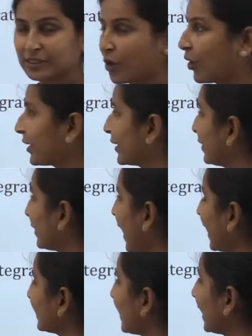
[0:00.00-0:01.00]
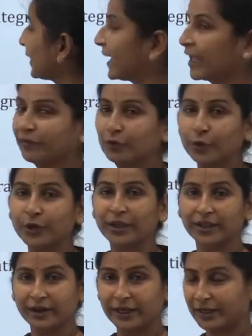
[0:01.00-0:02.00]
order and then I have to
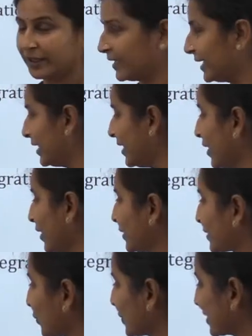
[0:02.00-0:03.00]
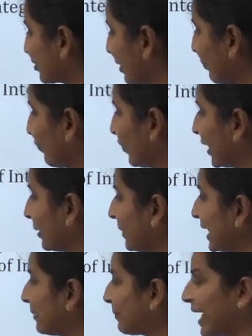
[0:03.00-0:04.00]
integrate t. So strip will
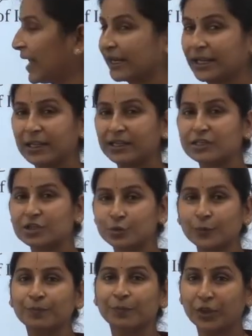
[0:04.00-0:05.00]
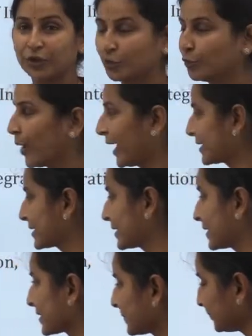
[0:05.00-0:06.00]
be parallel to u
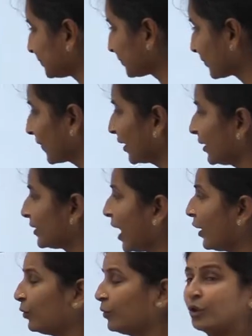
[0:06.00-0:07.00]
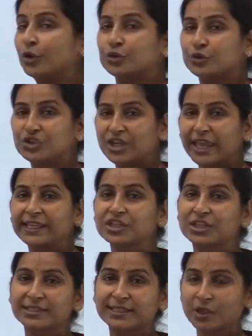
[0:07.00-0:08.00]
axis. Now, to change
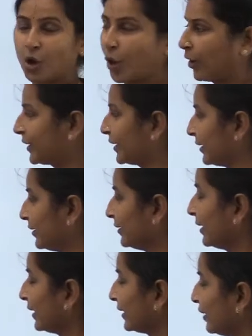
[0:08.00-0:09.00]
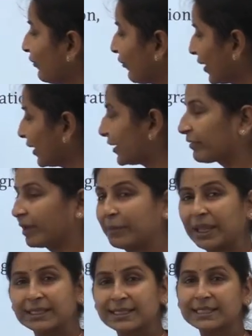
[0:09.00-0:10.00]
its order, the figure
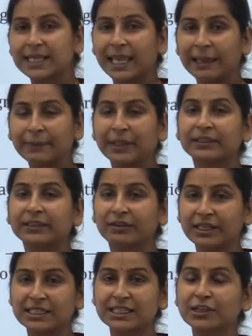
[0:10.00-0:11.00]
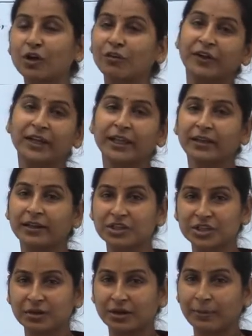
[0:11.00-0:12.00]
remains same, the region of
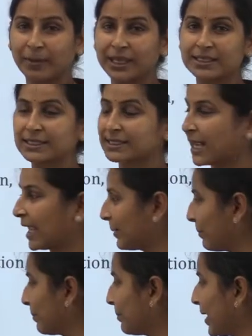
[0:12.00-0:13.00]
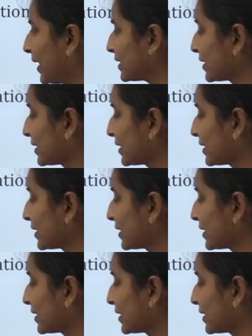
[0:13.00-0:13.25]
integration remains same, but